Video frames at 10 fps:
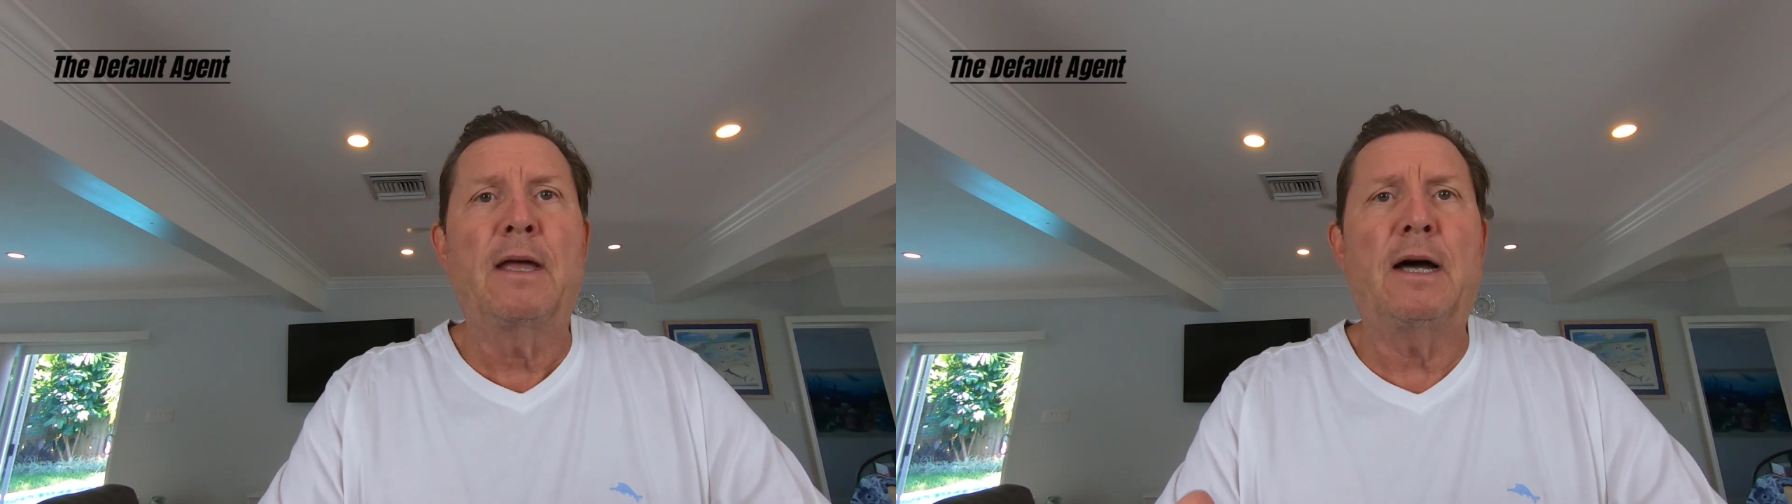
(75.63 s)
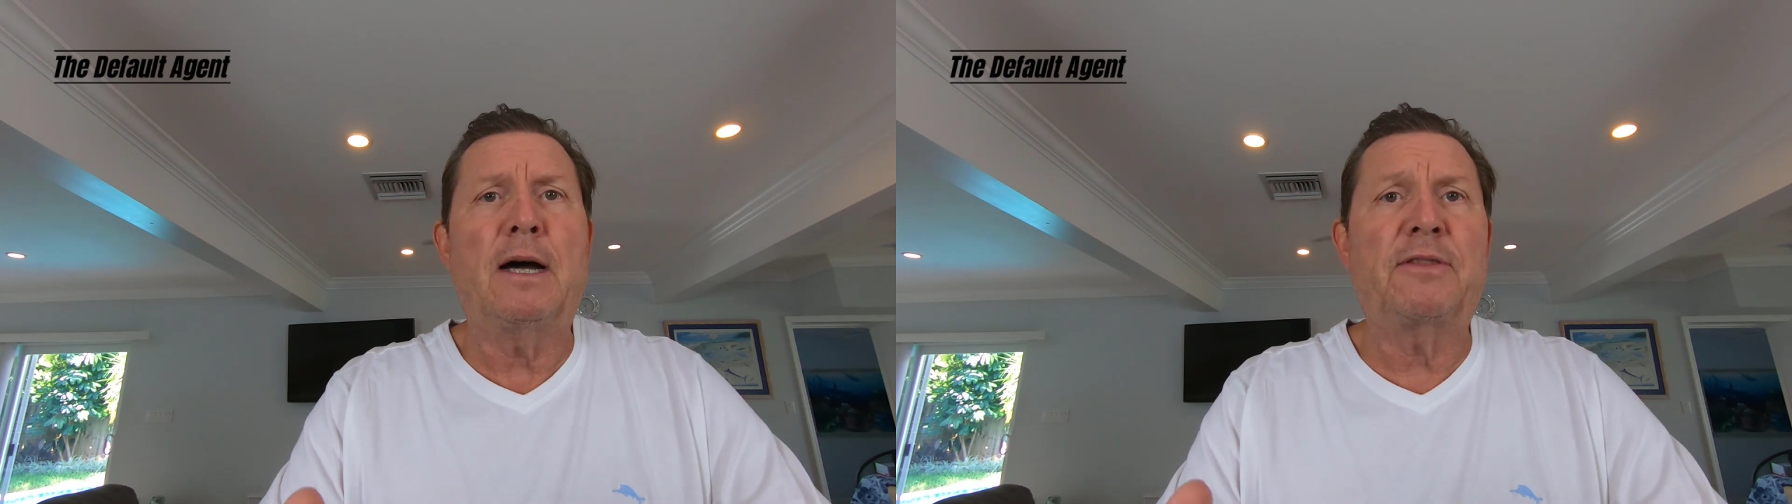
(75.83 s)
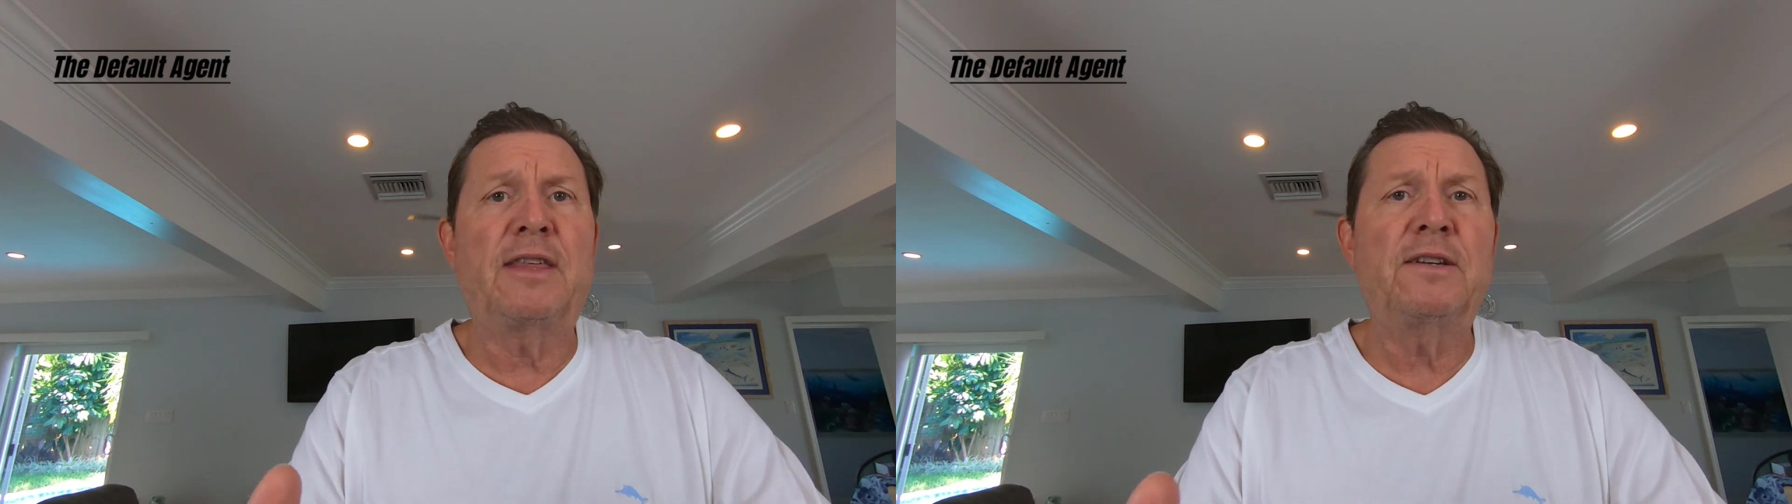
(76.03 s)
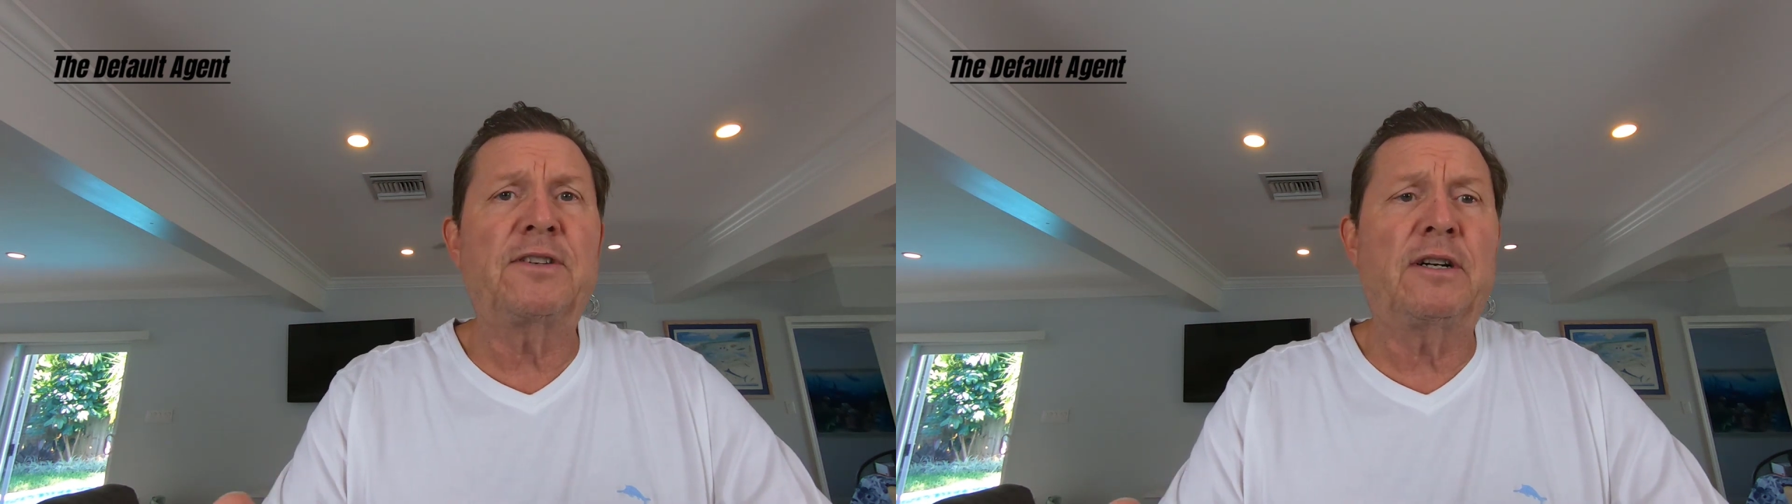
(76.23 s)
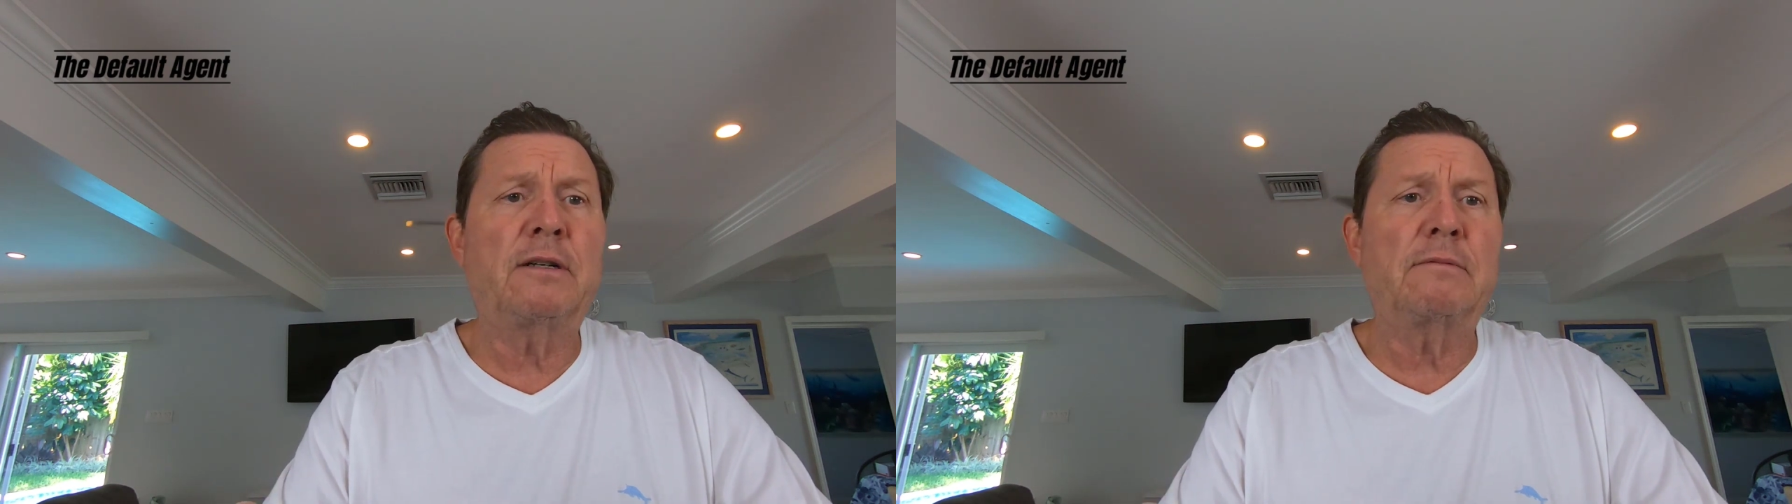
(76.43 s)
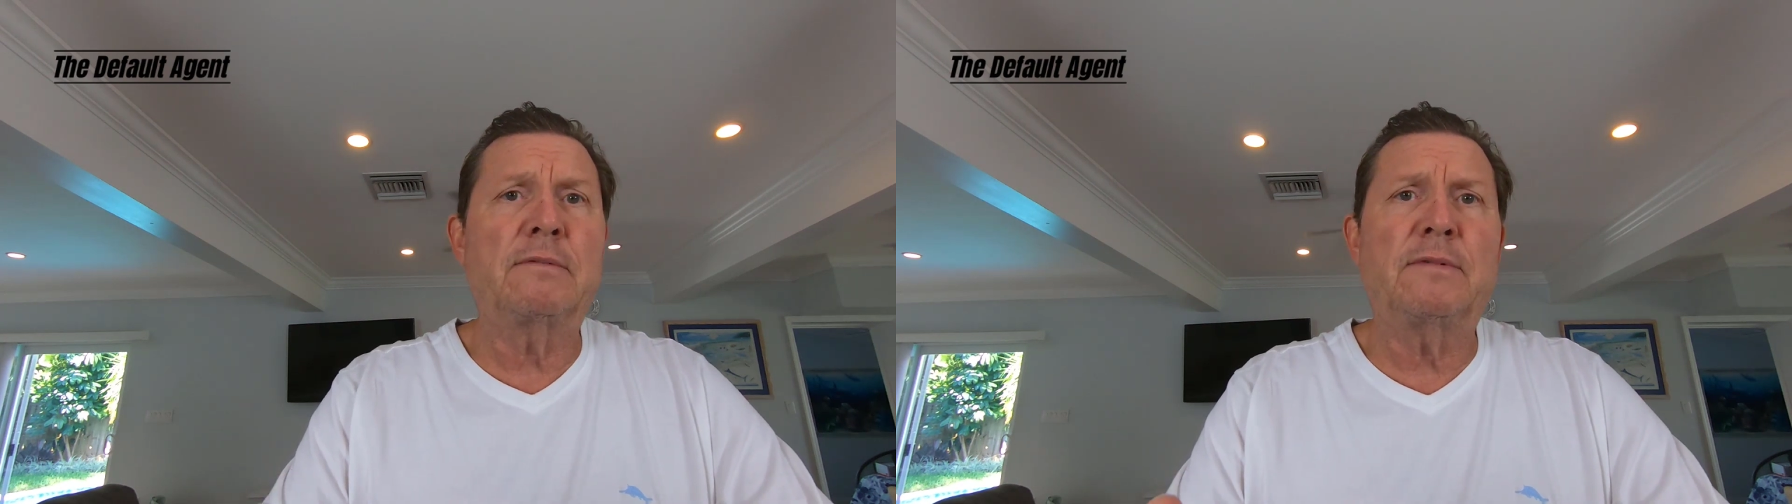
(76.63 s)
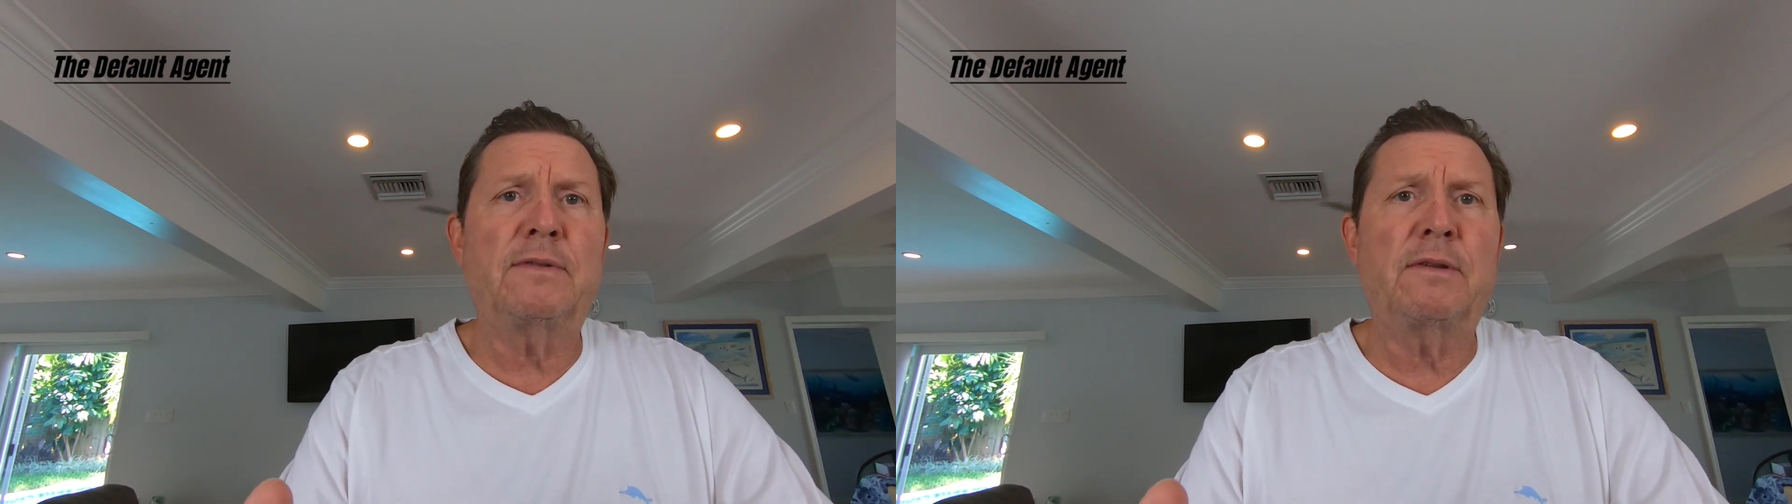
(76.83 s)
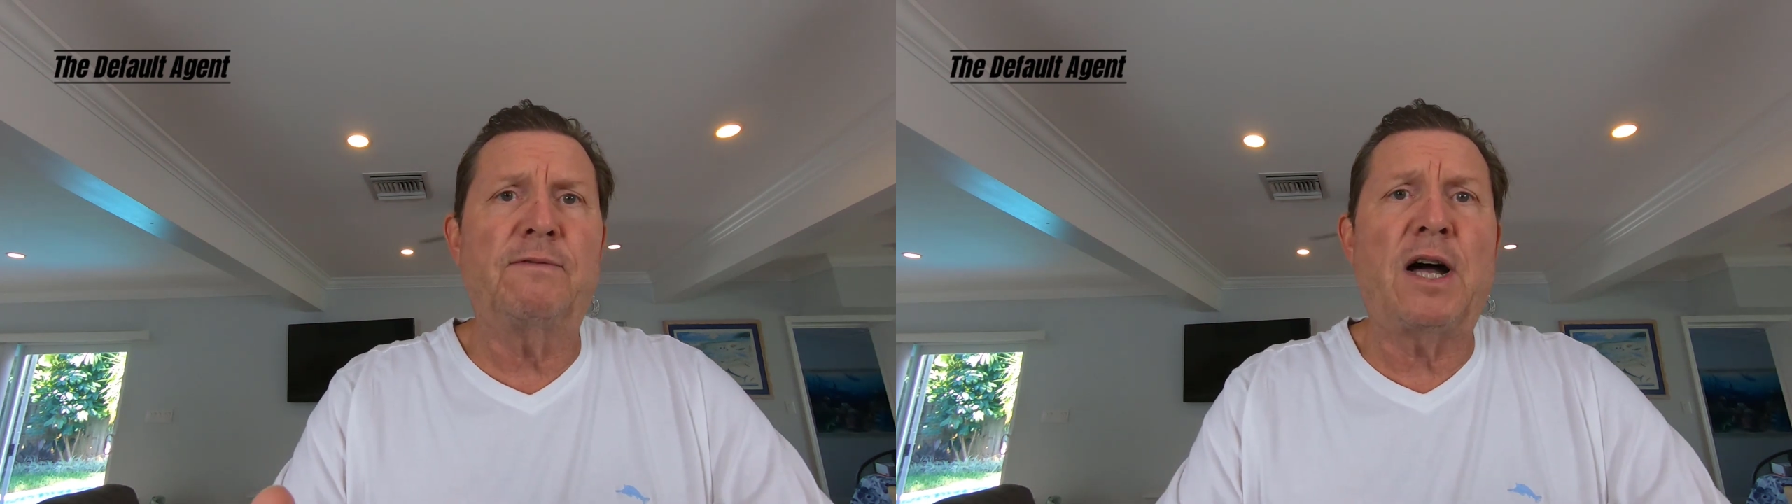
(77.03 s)

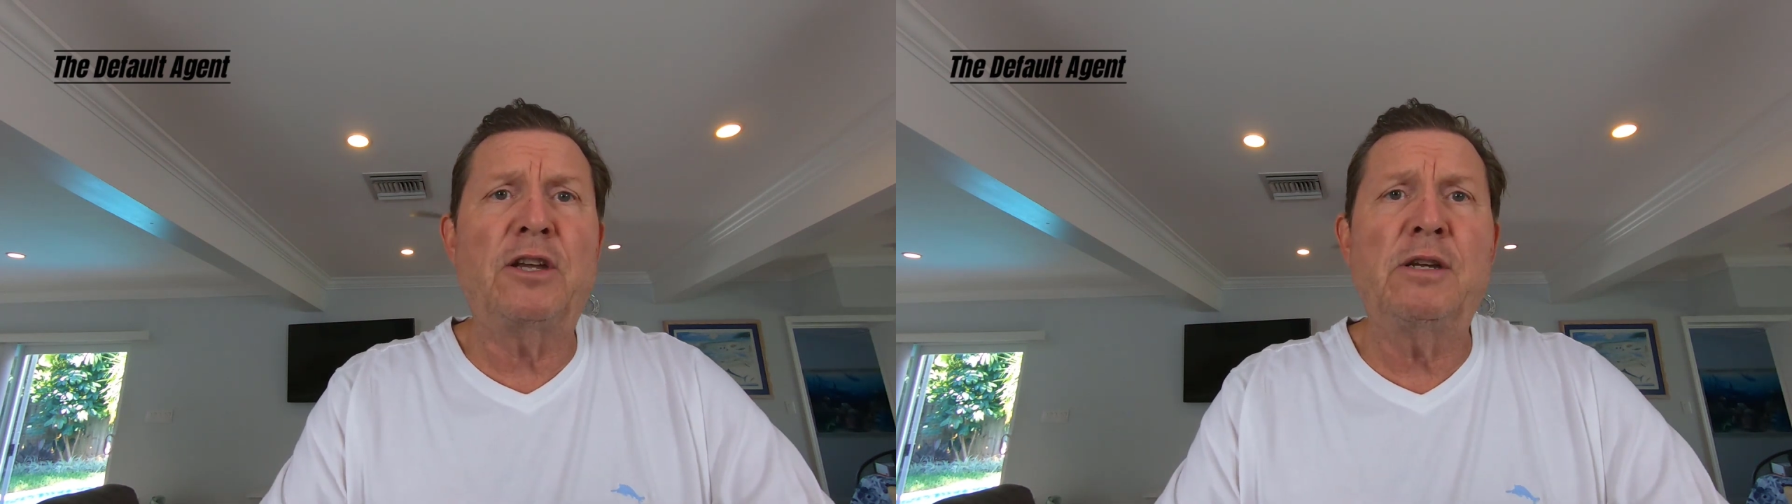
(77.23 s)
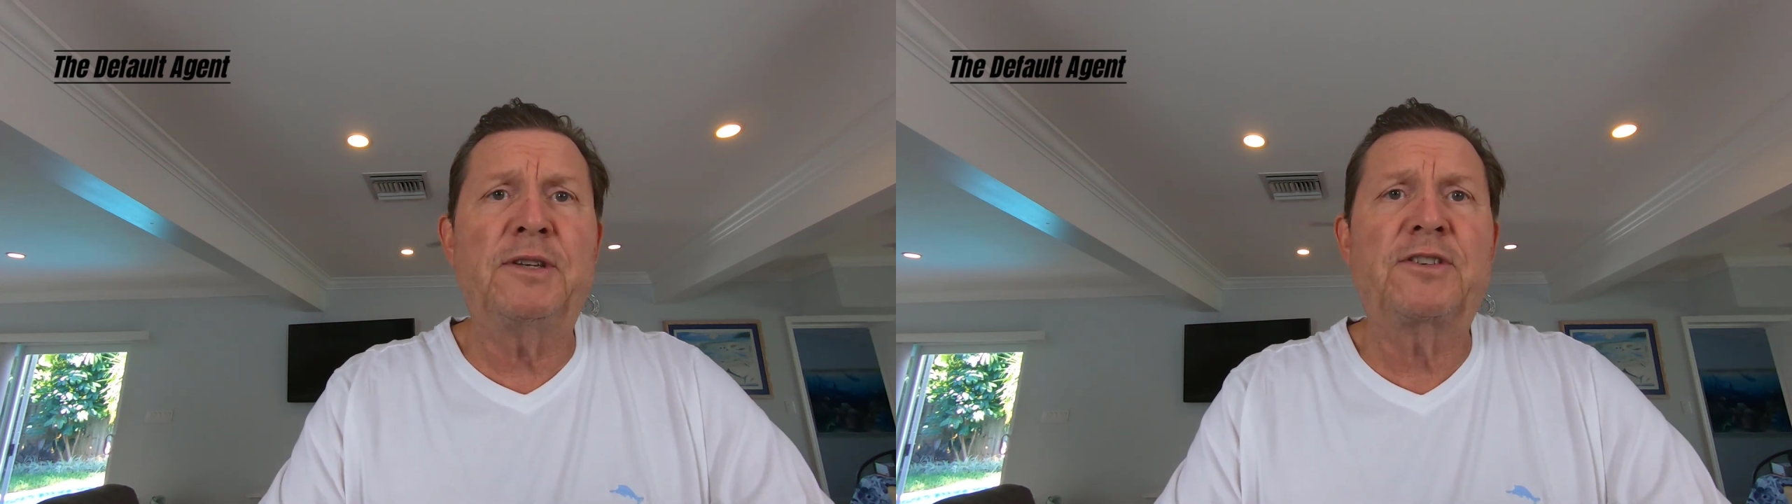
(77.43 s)
Volume